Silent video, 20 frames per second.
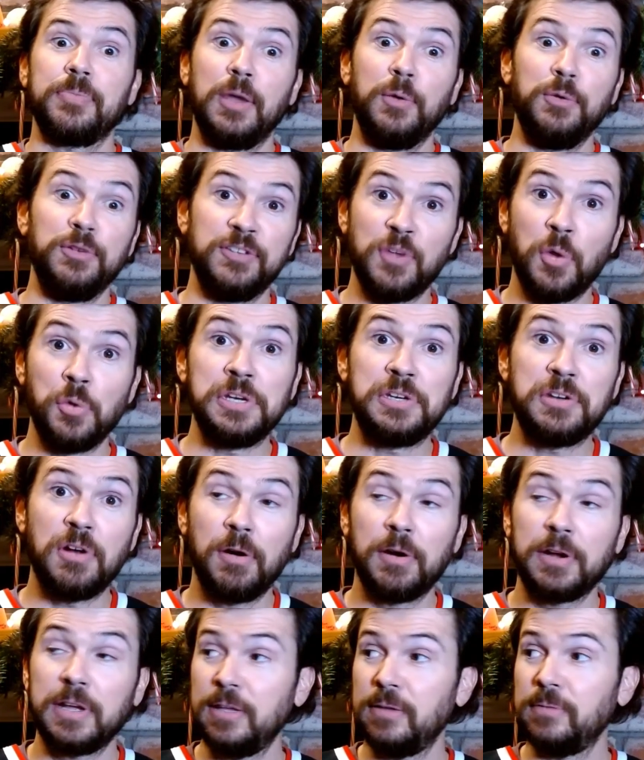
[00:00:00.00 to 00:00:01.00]
it was his only
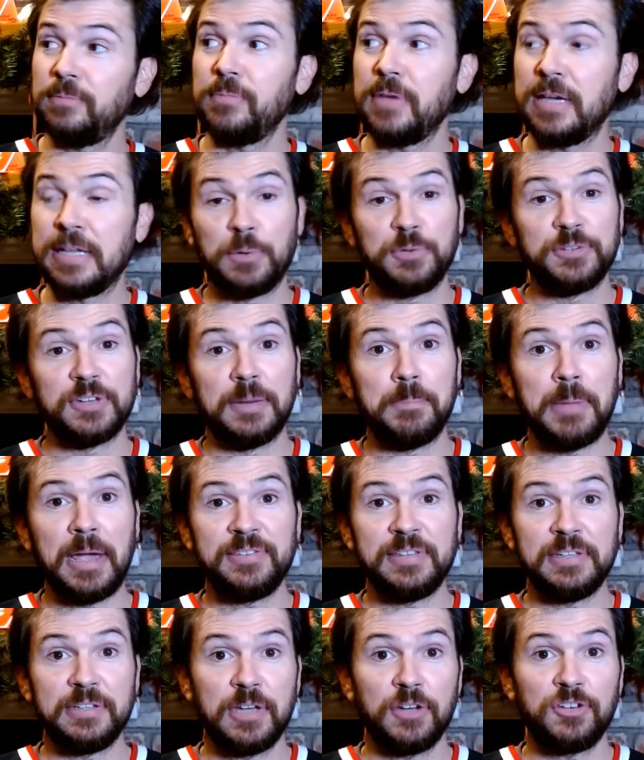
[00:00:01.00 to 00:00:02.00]
target, and it was an
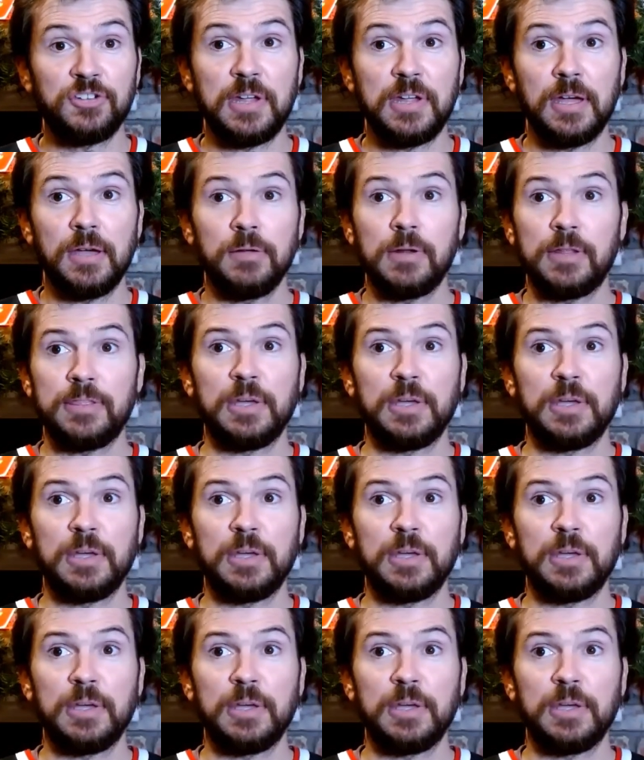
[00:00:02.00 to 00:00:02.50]
amazing touchdown.